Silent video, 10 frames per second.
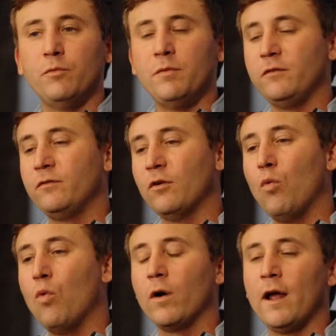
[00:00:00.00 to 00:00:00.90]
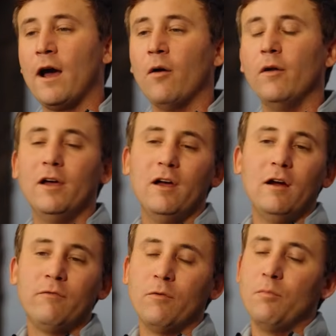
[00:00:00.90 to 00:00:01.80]
would be so worn out
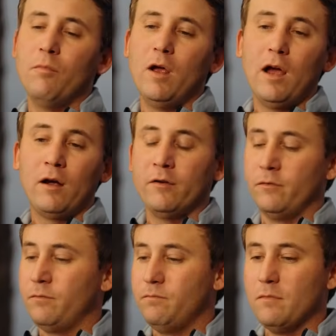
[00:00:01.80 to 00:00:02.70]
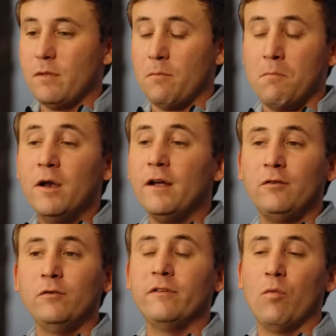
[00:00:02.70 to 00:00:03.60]
from because Monday,
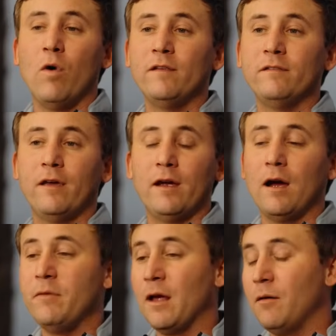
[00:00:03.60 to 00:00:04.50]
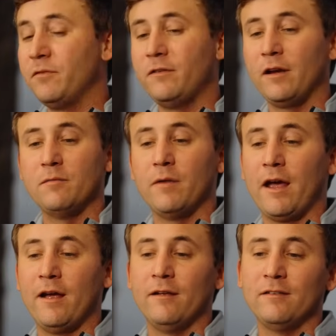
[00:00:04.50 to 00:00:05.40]
Tuesday, Wednesday. I mean, I'm sticking my
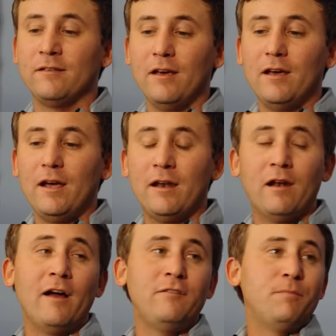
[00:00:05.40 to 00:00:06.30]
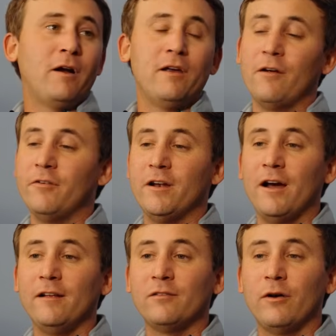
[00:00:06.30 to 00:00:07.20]
hands in an ice bucket every
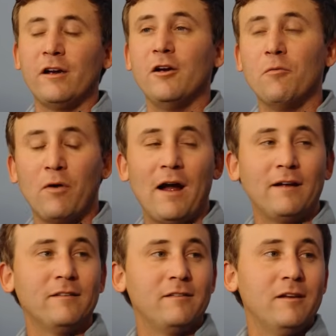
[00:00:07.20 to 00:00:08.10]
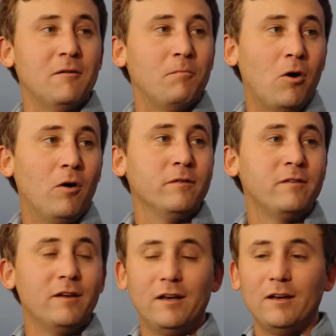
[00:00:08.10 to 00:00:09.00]
night so I can go practice and hit
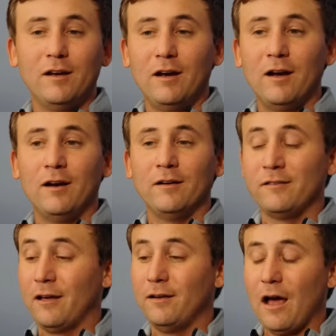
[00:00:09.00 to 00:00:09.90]
balls because uh,